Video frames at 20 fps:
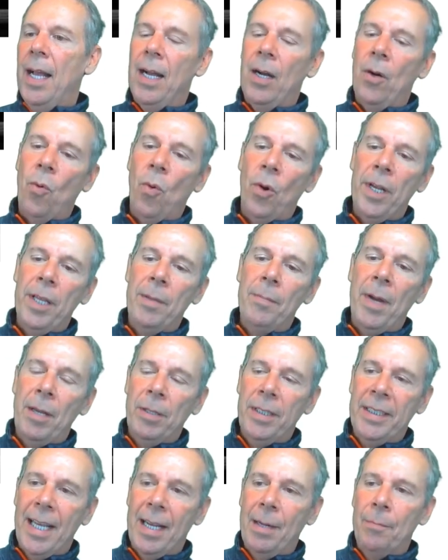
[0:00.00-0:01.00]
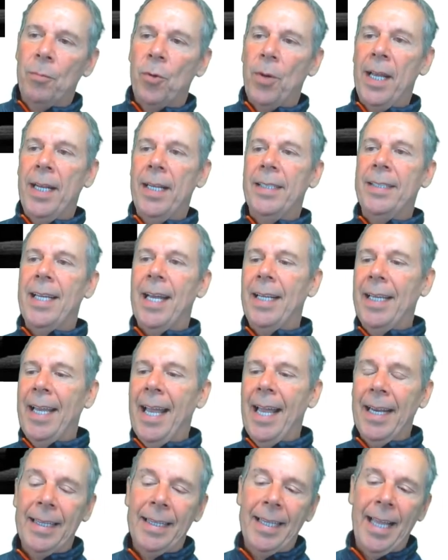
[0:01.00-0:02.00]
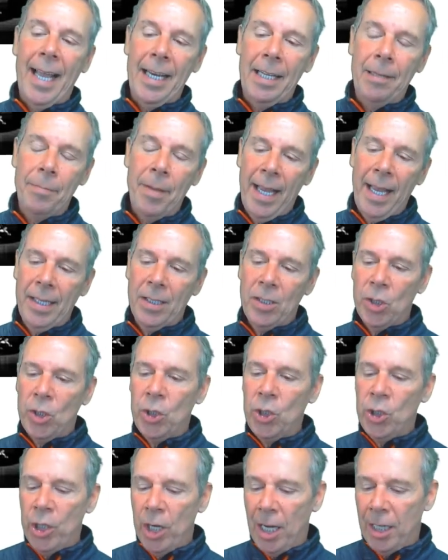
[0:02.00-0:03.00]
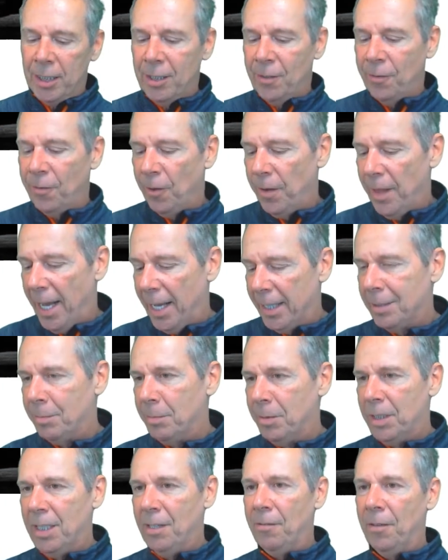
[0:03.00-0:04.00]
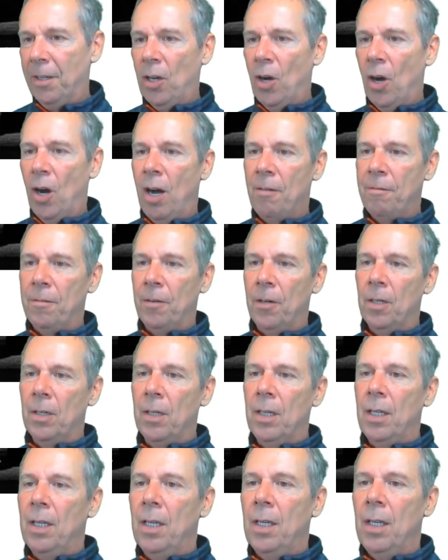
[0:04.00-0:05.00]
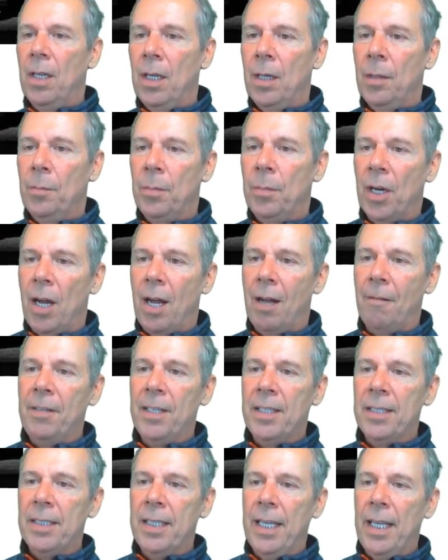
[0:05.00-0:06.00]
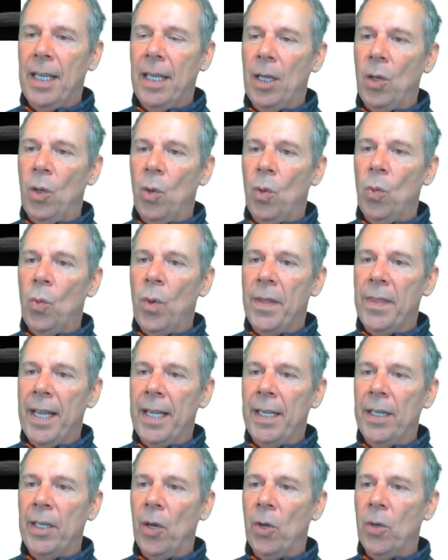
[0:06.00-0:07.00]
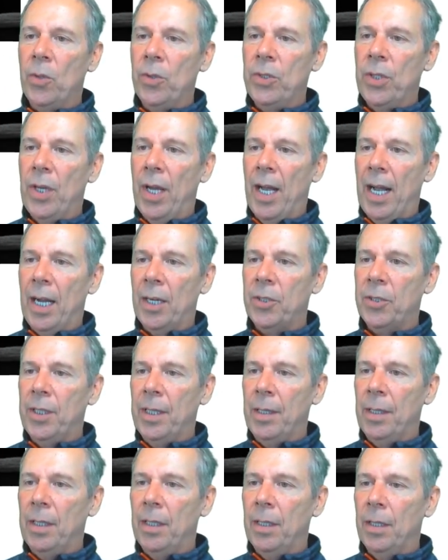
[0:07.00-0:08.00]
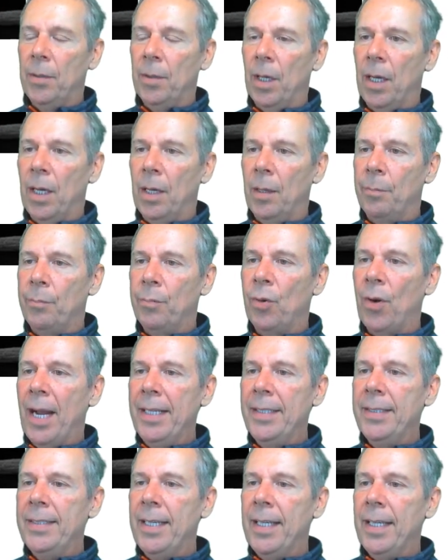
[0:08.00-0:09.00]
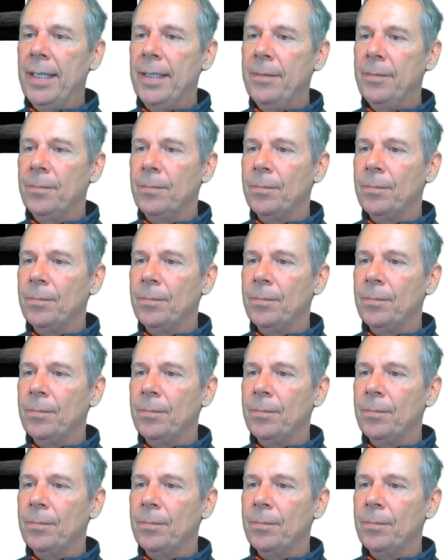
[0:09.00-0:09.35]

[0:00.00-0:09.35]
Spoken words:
Or you might create a dedicated landing page just for that specific offer. But obviously, when they go to actually pricing,